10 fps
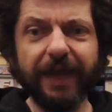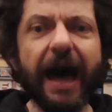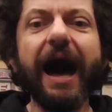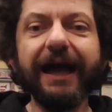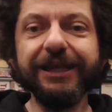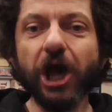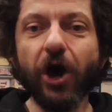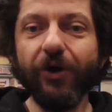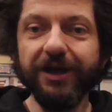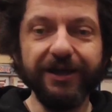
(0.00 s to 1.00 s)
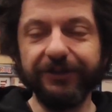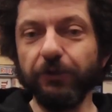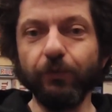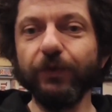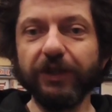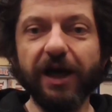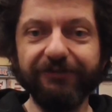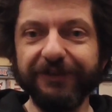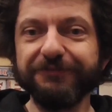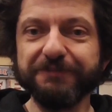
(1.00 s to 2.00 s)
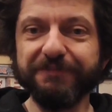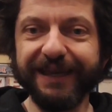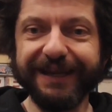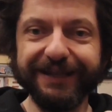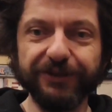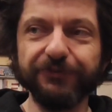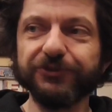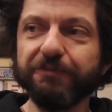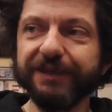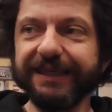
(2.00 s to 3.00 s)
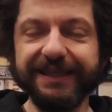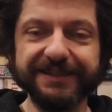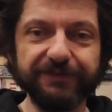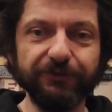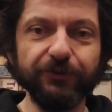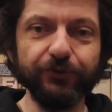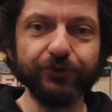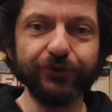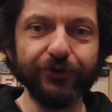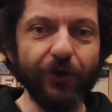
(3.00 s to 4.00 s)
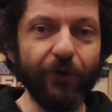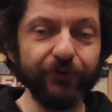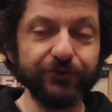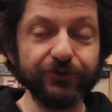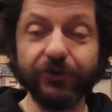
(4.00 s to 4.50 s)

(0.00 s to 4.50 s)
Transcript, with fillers: I know that we loved every minute of Zombie Kidz Evolution also.